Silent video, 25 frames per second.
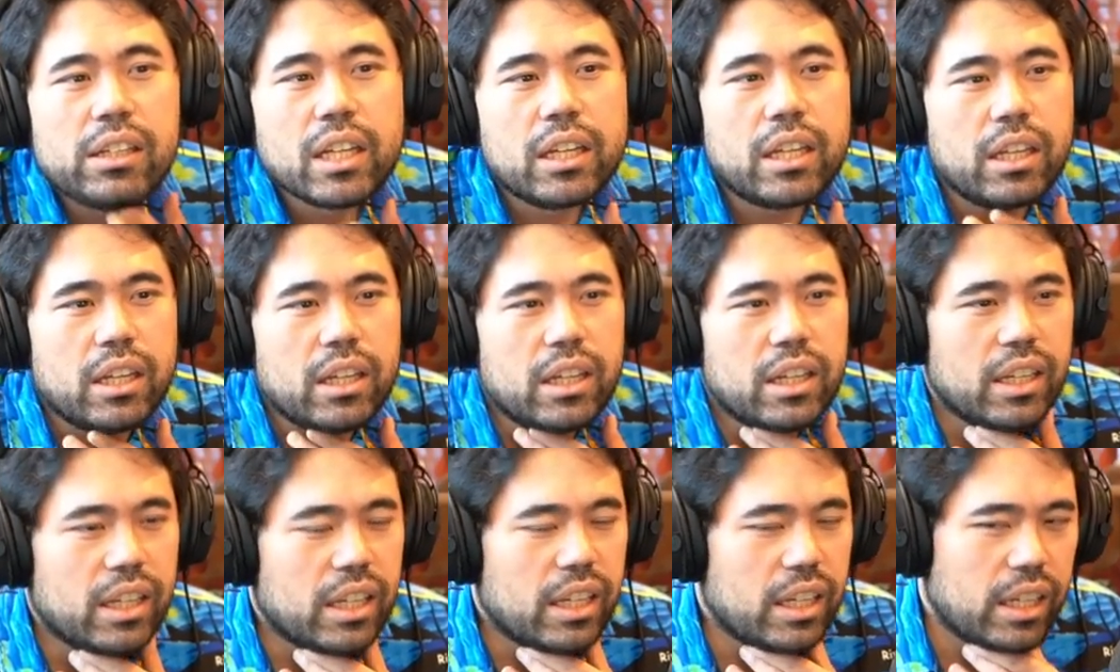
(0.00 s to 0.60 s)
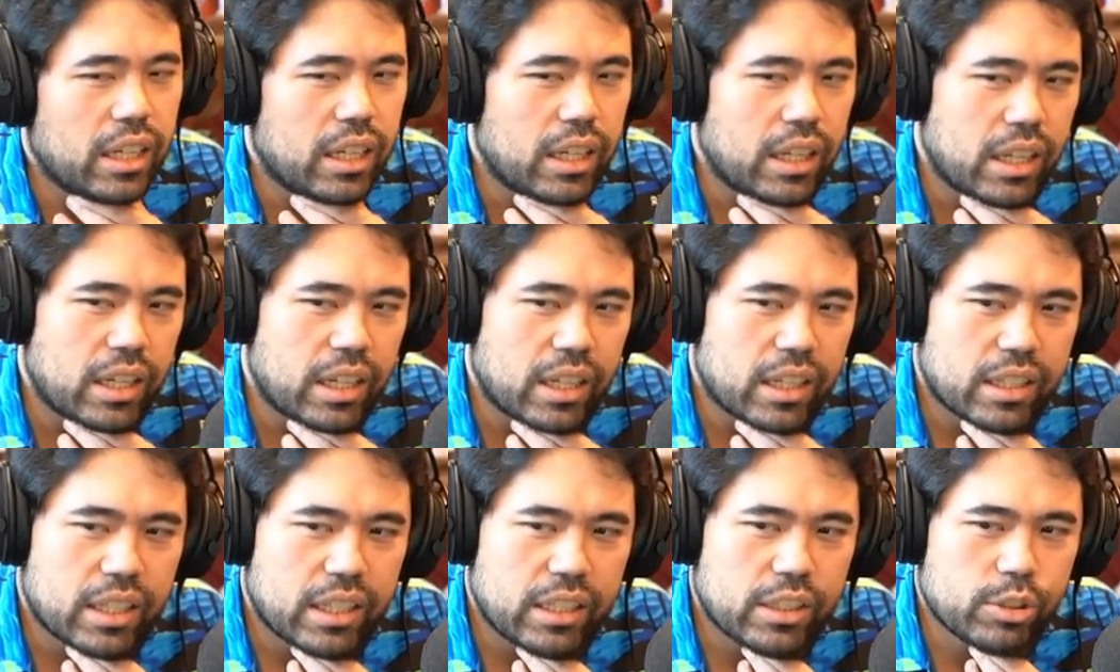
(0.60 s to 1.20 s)
Ah,
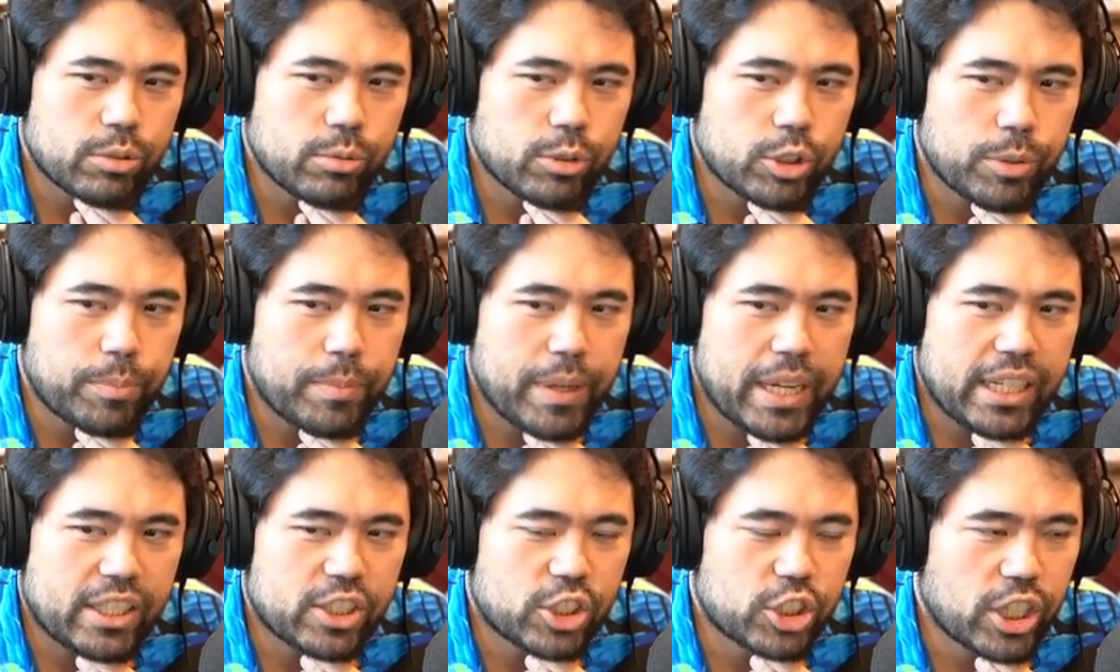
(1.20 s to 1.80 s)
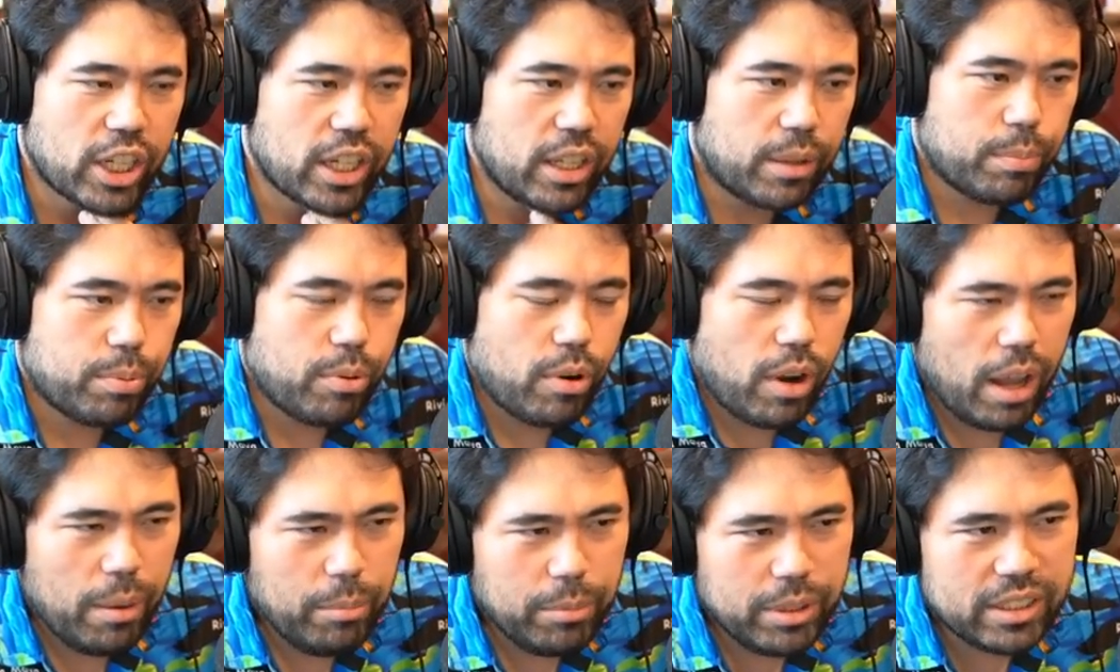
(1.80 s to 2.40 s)
uh, thank you so much to mate and China. The
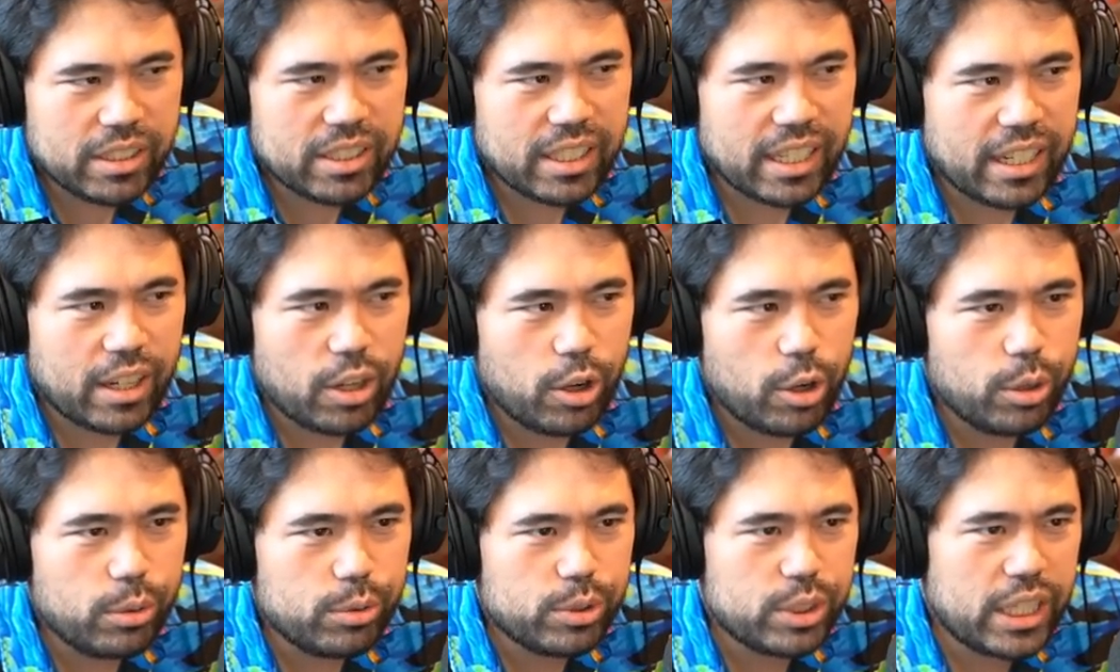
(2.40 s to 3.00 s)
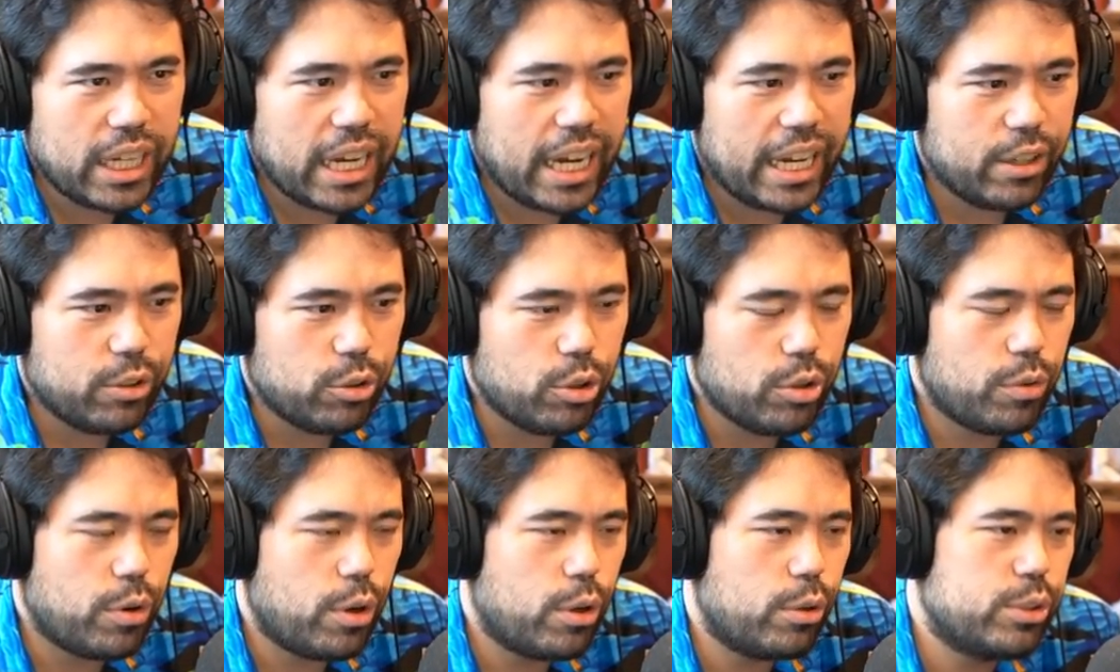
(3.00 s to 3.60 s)
problem is like Jose. I don't know
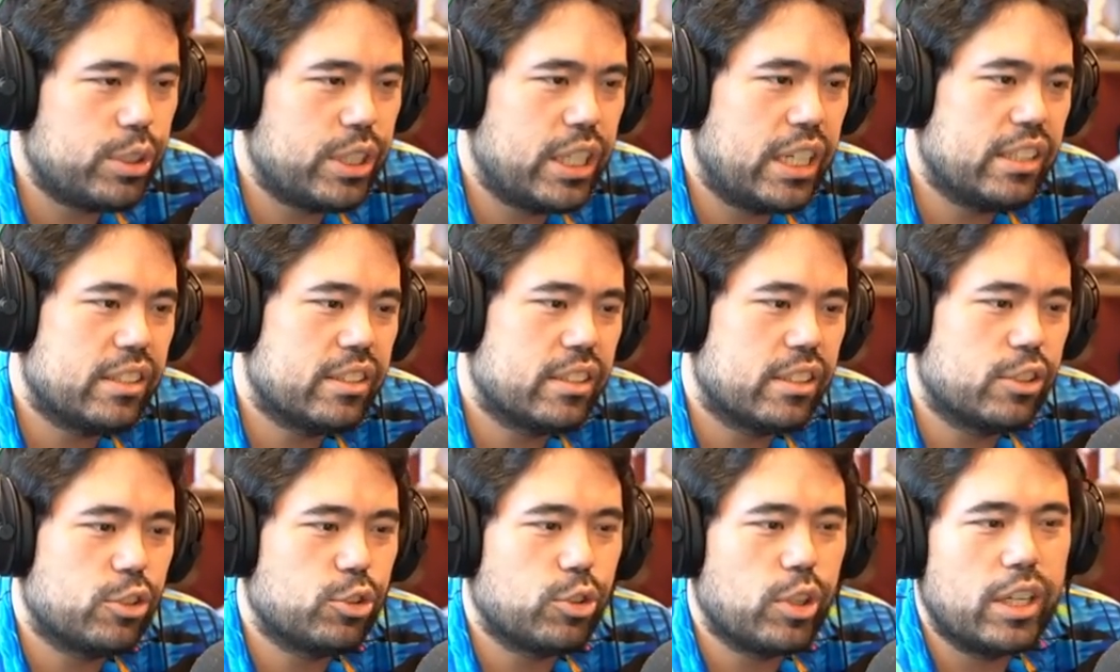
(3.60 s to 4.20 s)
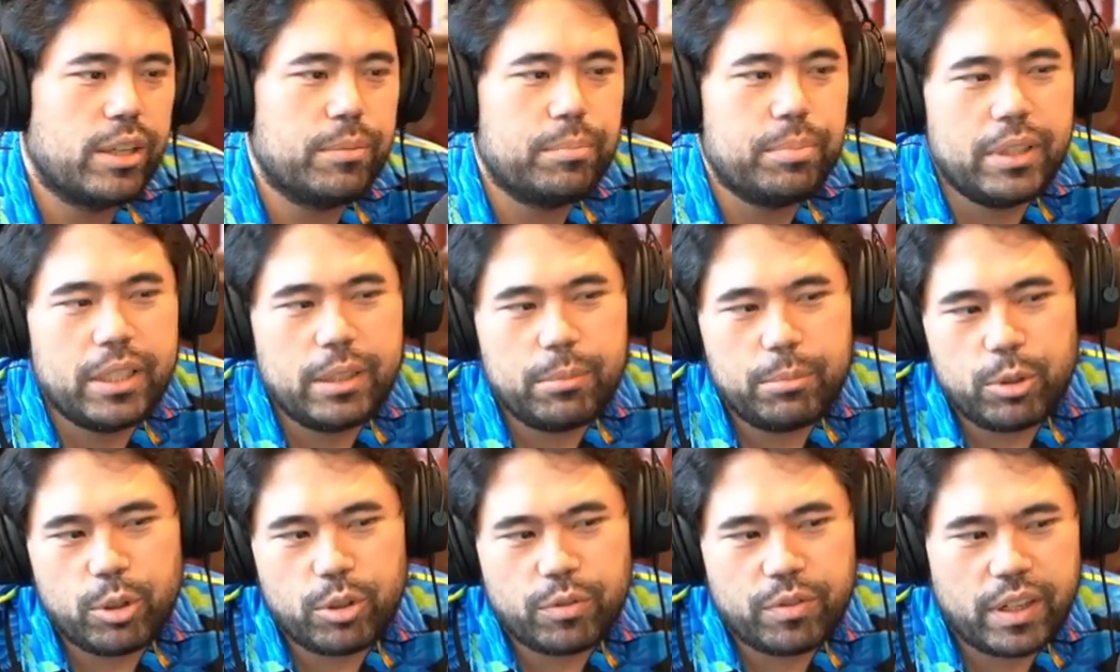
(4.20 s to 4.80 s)
if Jose is going to try to beat
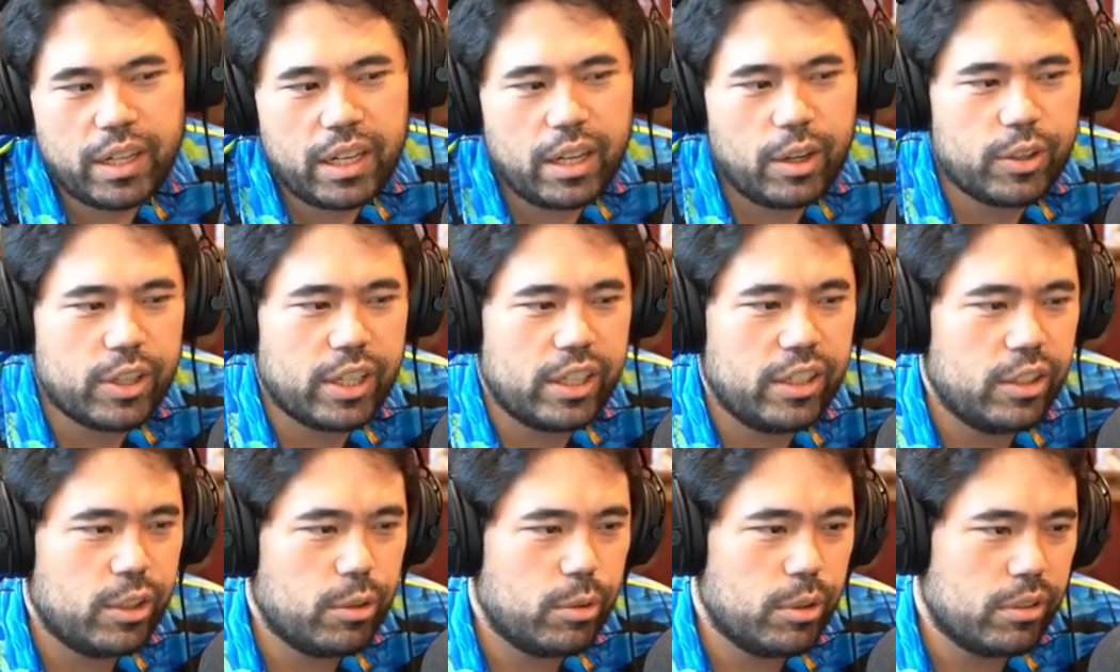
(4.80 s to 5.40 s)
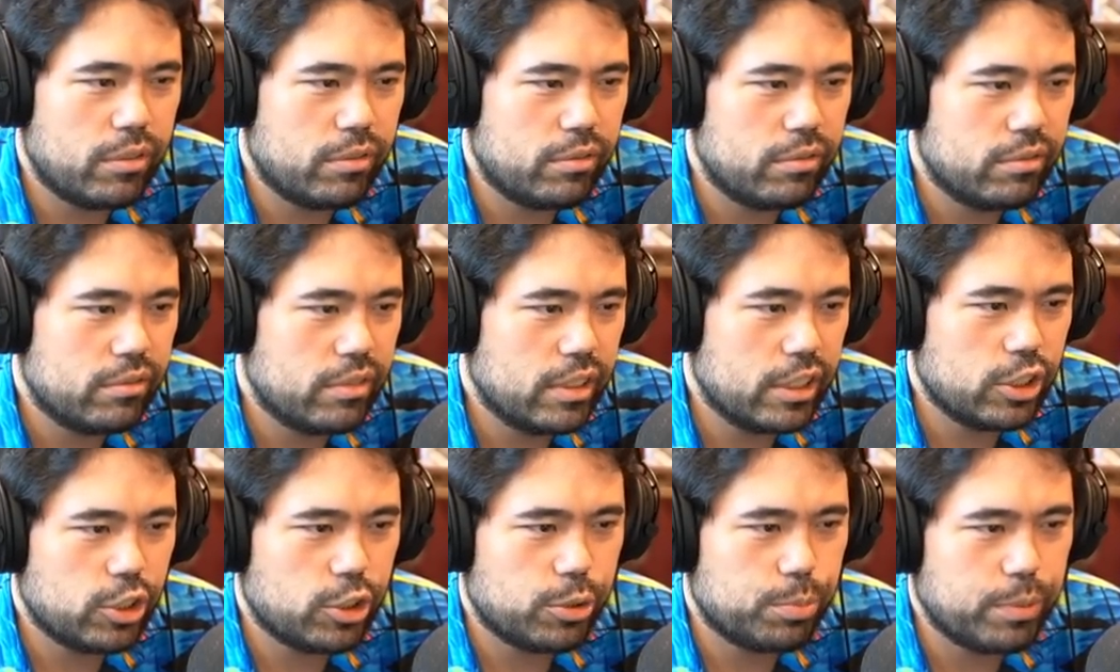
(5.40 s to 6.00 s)
me or if I. Okay, you know what?
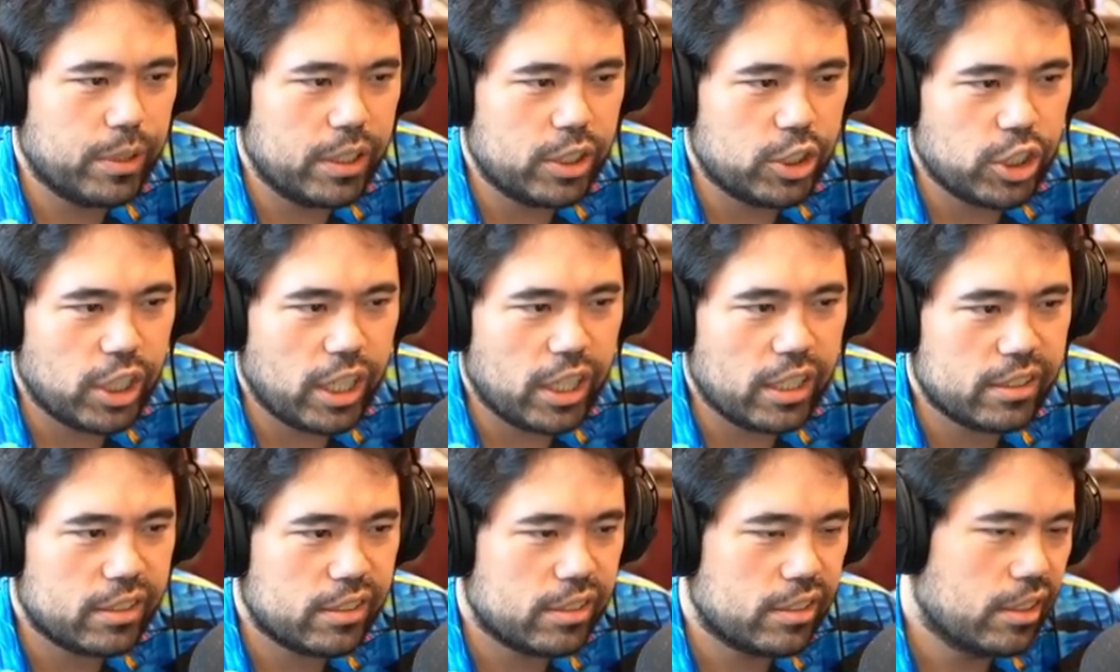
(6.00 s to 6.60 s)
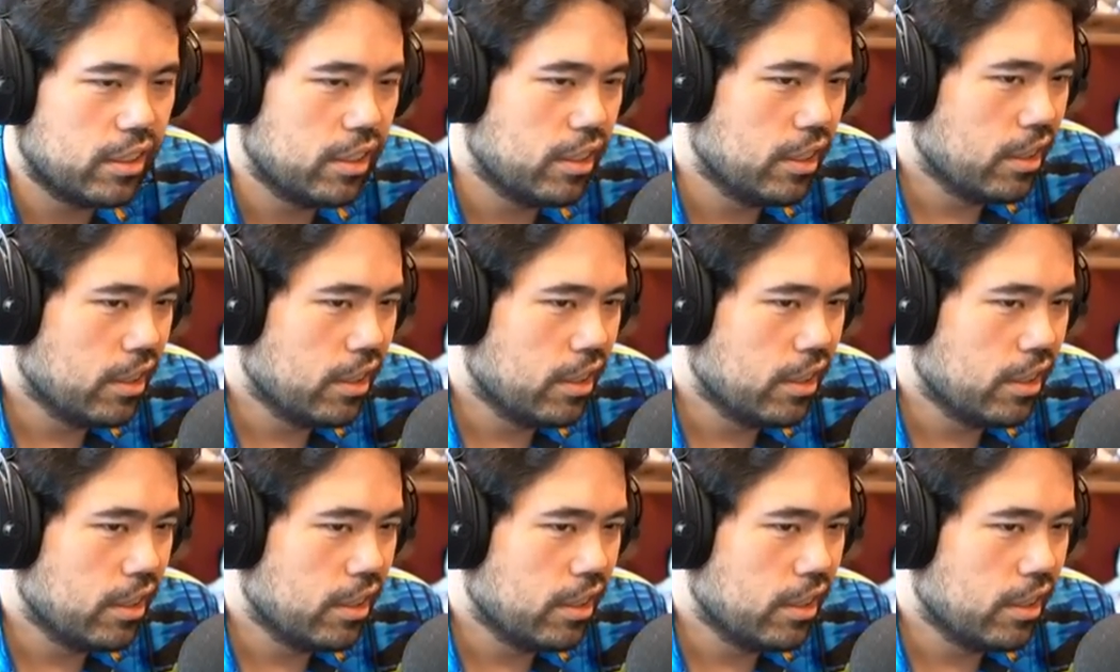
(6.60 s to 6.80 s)
Let's just play chess.